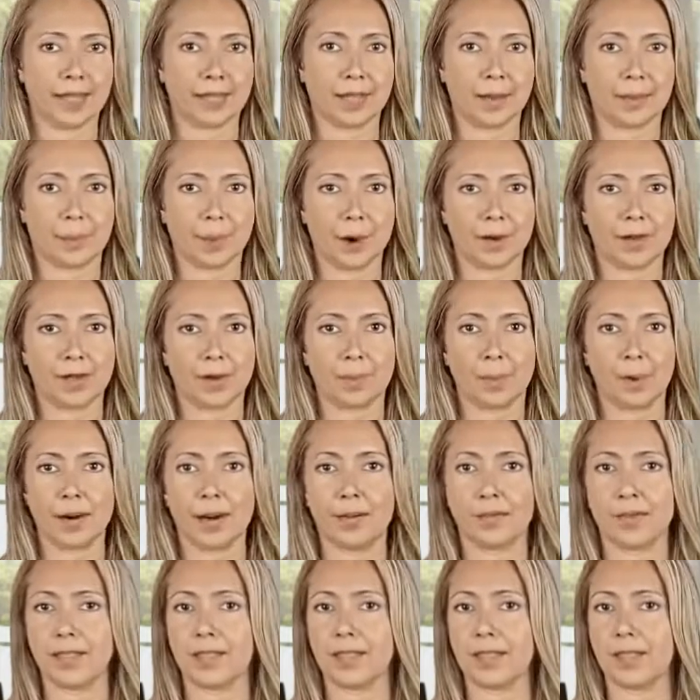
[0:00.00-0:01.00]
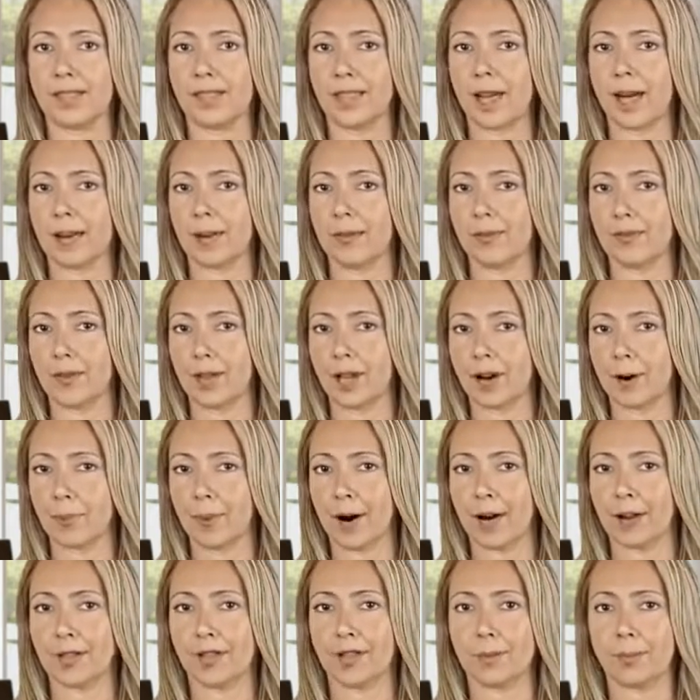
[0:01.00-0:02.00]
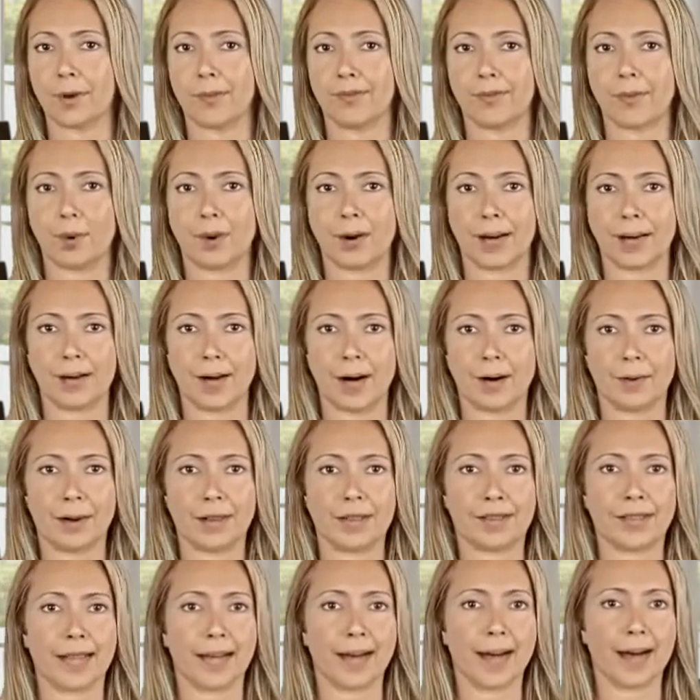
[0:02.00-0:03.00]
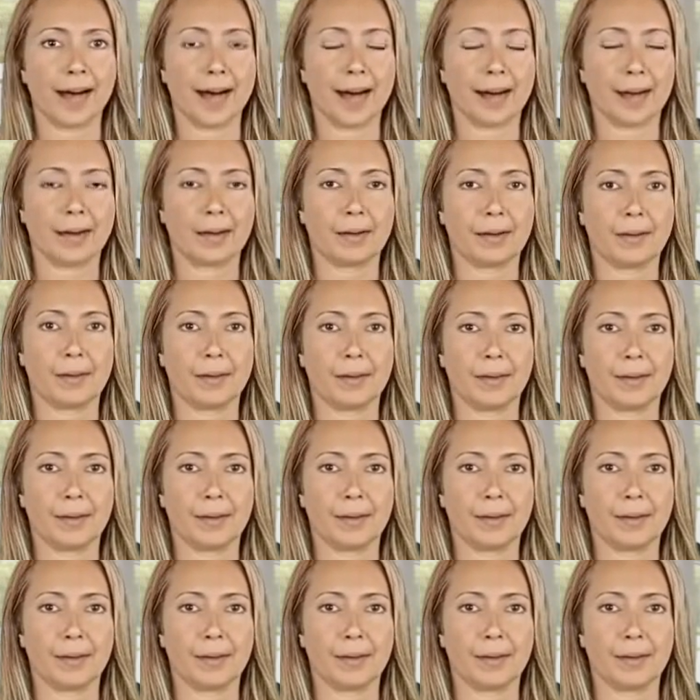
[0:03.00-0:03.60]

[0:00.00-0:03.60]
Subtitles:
isn't possible if it is done a few months before you go into care.